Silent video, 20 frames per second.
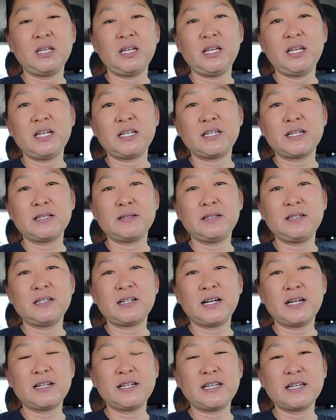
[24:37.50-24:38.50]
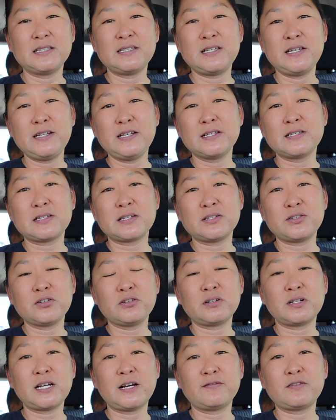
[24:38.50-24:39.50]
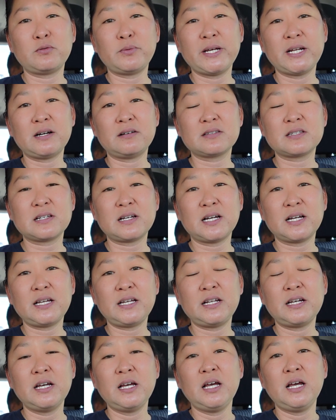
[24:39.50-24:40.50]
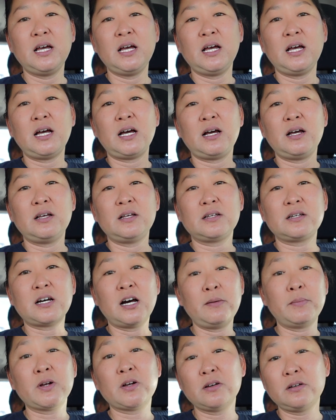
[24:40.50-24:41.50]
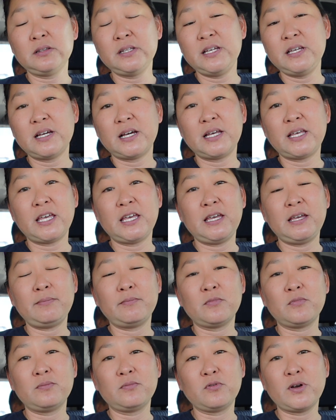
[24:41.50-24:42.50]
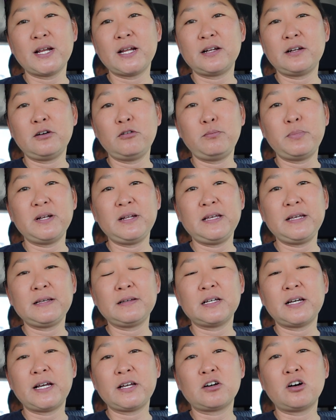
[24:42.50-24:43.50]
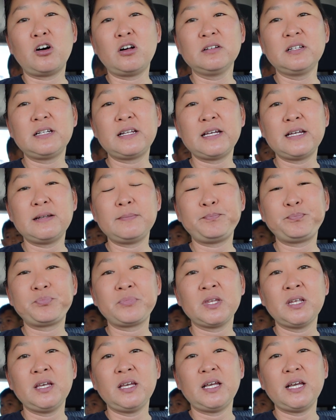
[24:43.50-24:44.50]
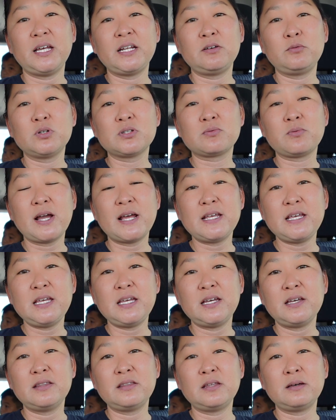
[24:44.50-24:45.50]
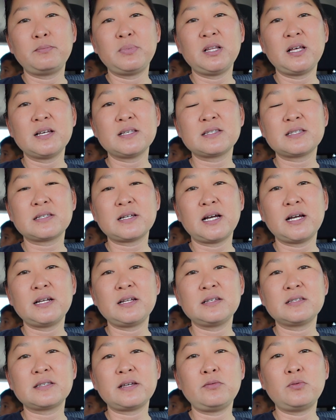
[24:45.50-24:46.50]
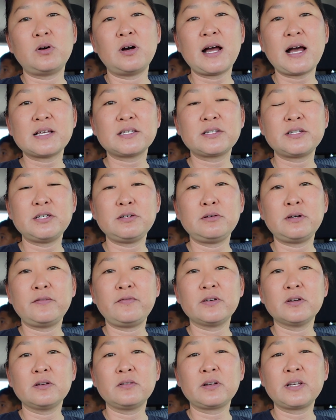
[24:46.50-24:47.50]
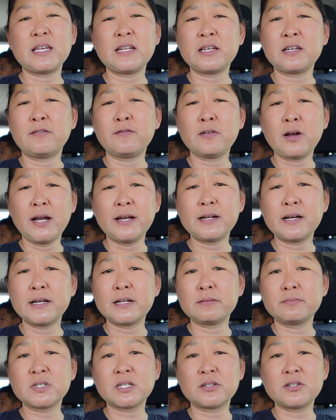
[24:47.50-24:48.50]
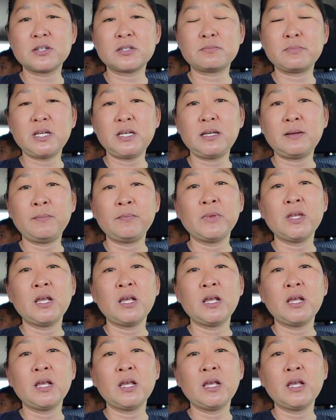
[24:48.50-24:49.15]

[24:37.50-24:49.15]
it can kind of get tedious because you're going to have to wait outside. Come early. I came right at opening. I called it in and it was ready. The plus side is they will ask you if you're getting a fried item such as me,